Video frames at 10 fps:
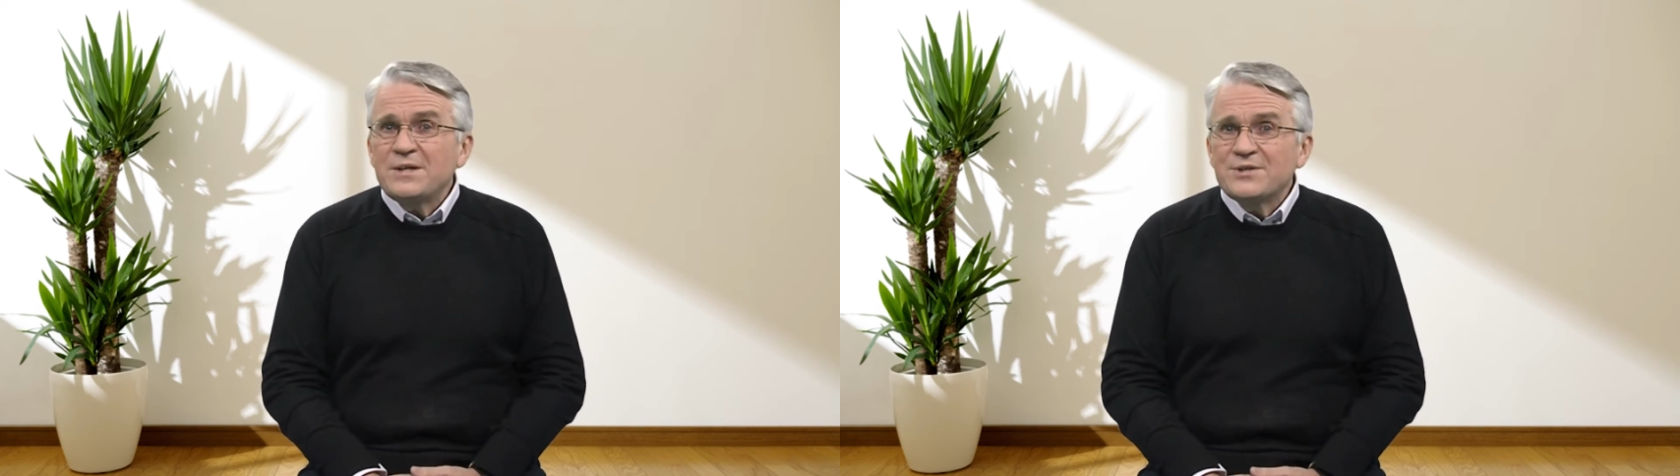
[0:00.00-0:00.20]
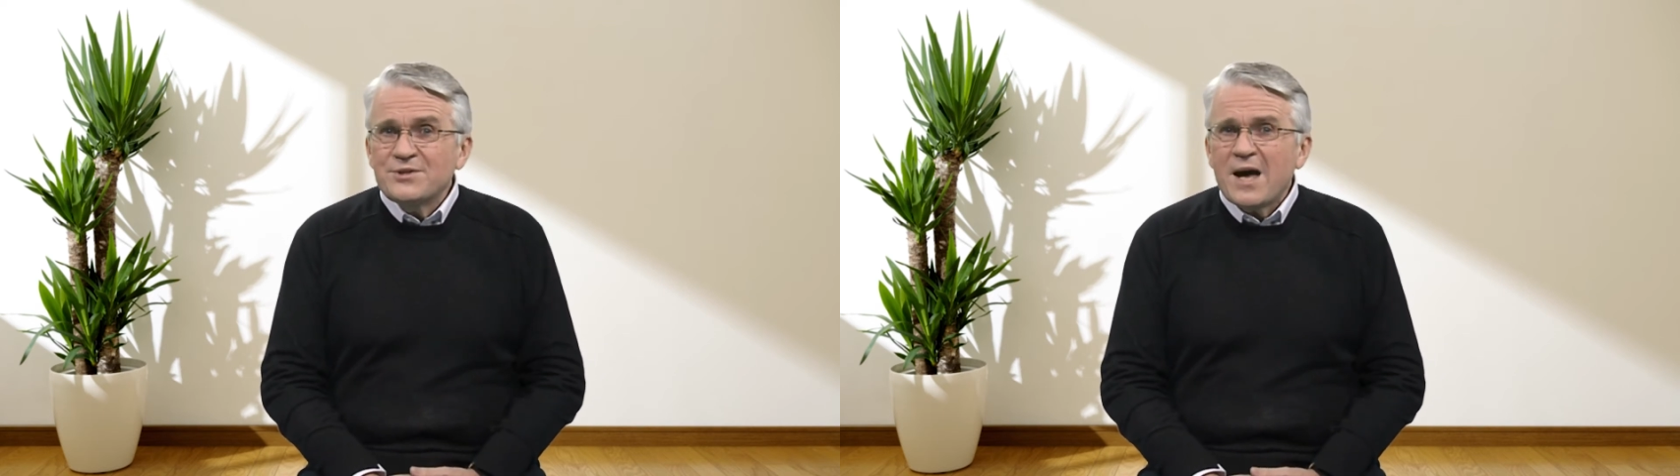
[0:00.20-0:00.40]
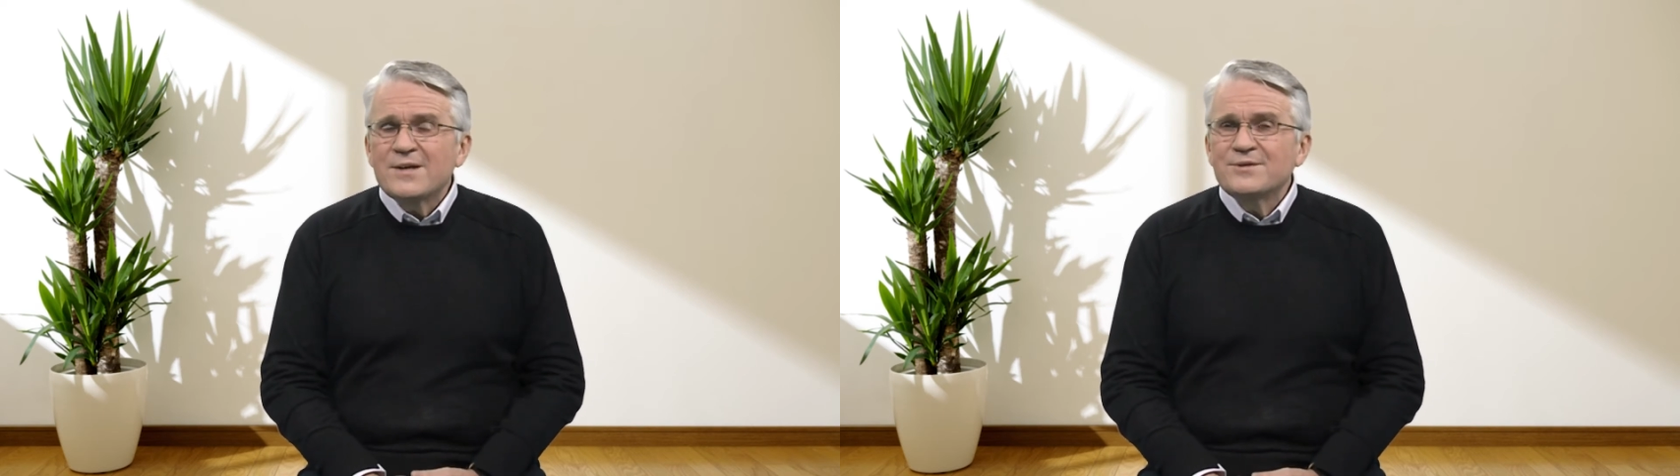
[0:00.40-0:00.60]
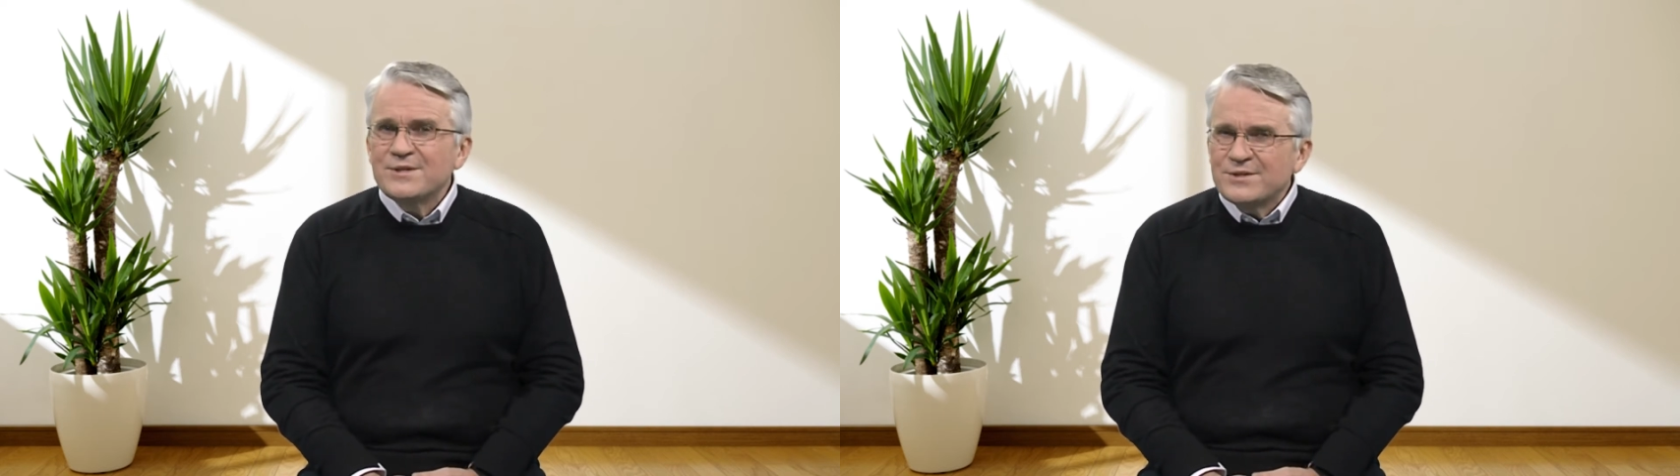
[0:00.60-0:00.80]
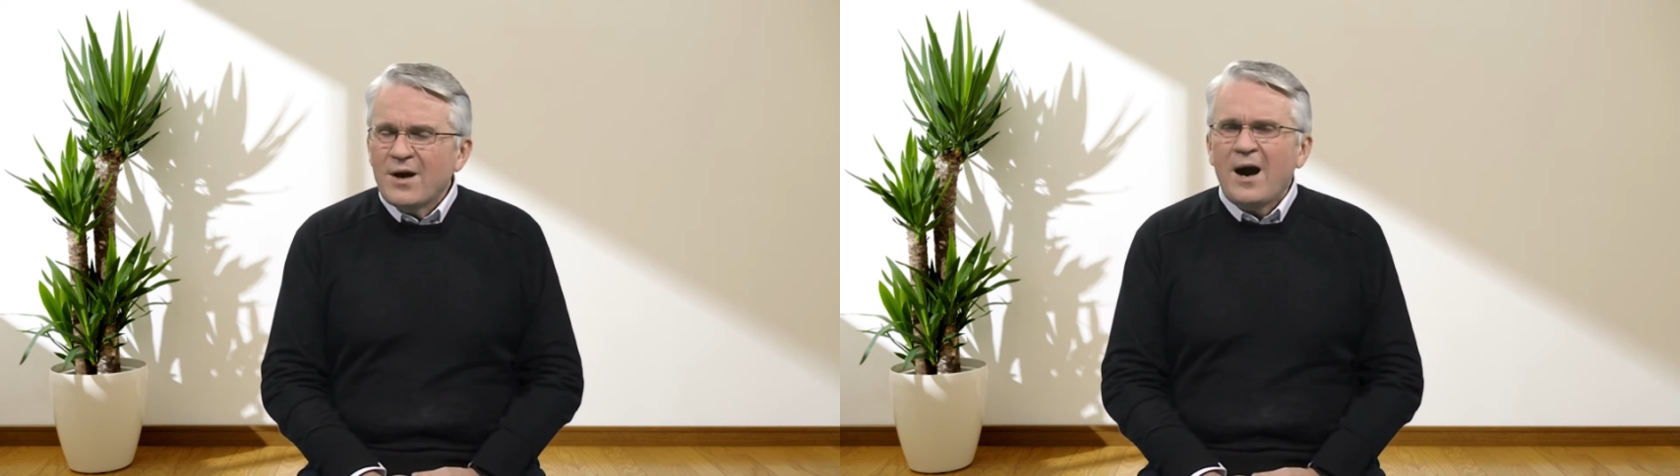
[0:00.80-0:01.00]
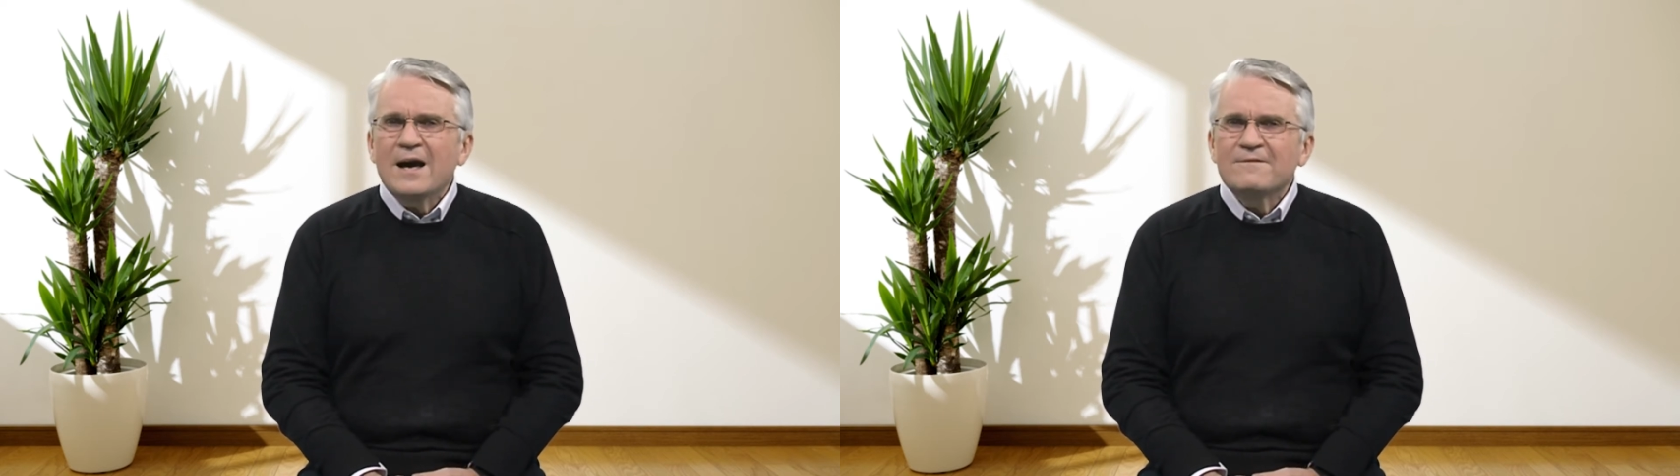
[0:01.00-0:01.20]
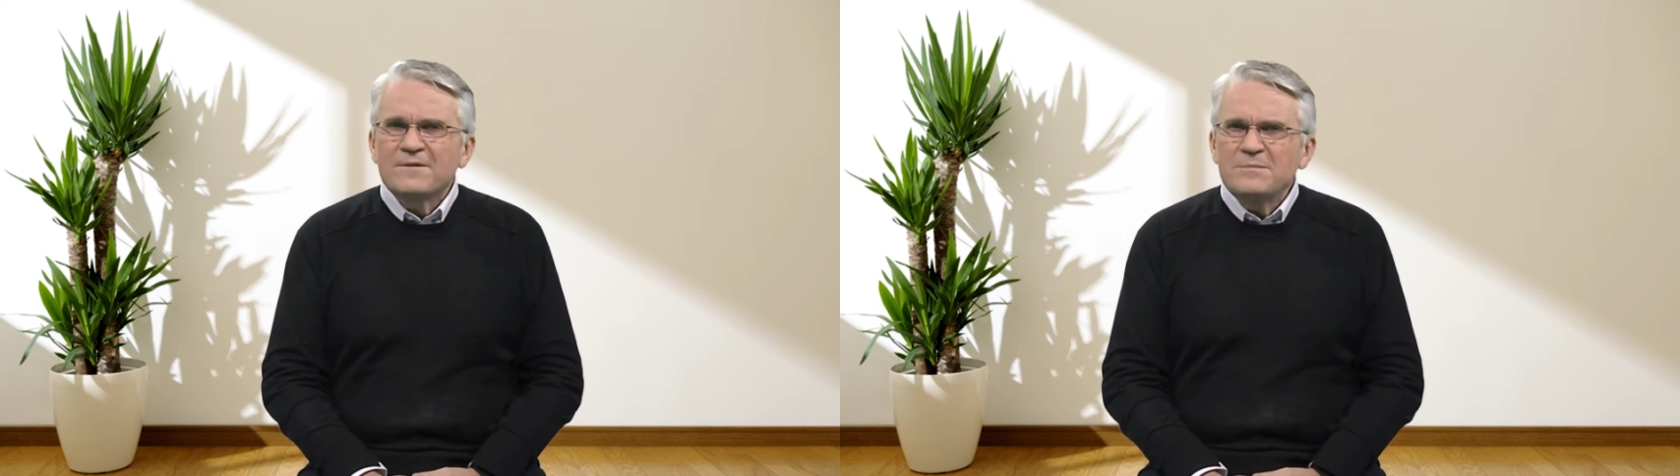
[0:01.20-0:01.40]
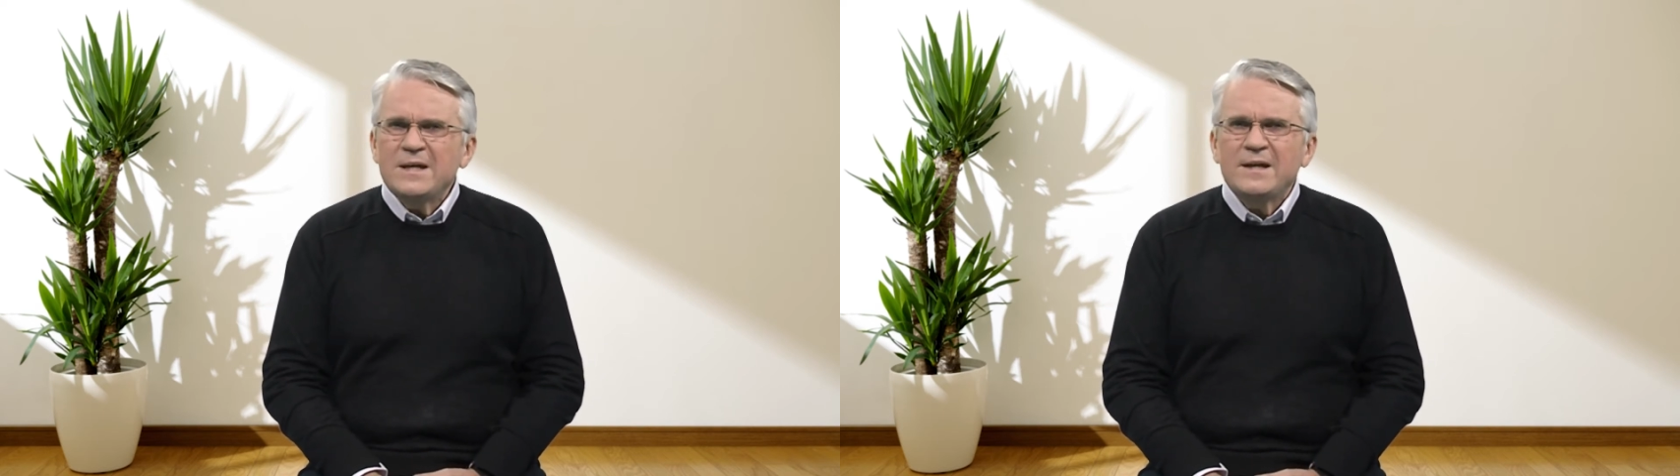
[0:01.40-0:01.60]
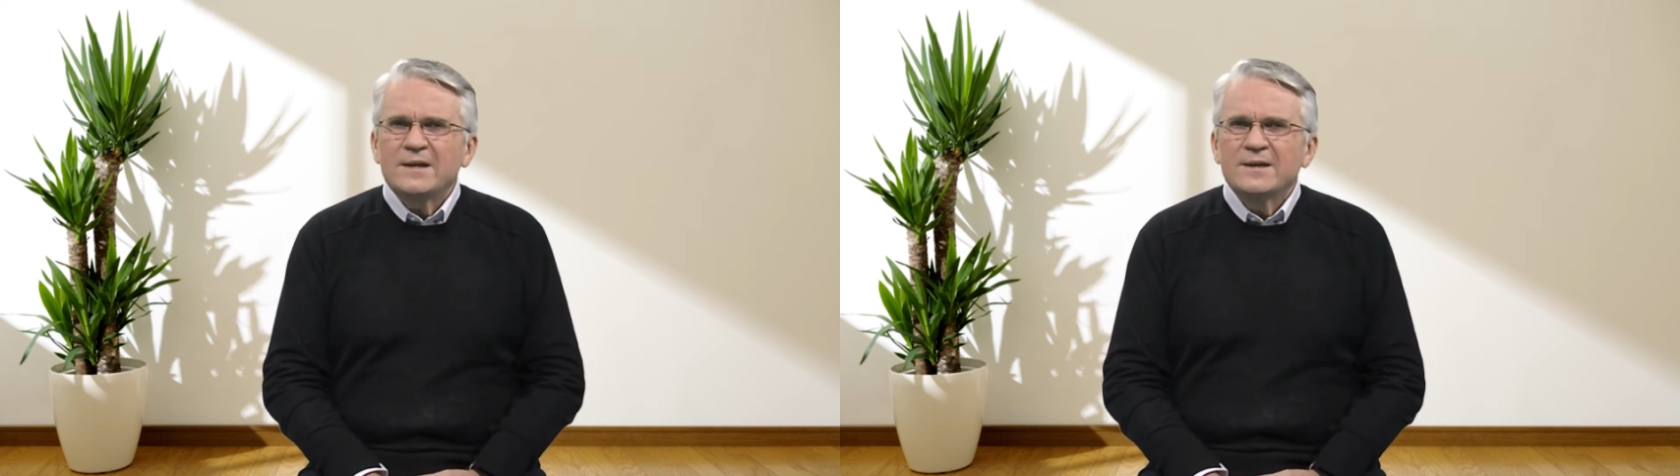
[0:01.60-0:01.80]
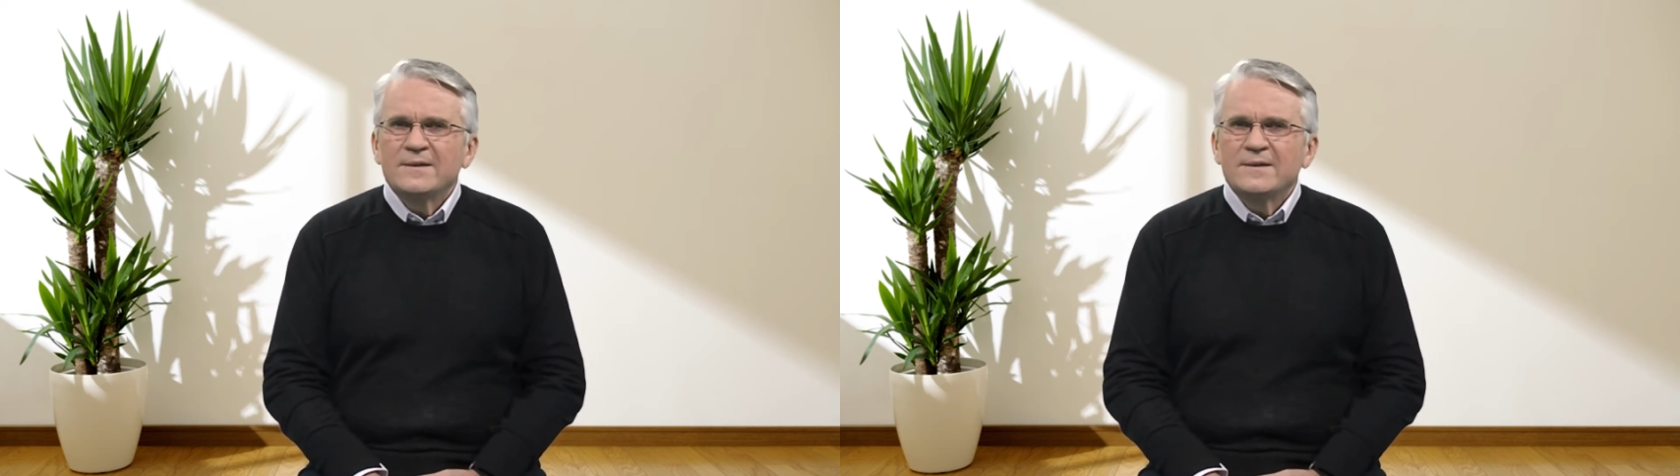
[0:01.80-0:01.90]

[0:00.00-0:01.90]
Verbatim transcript: his son to die for me.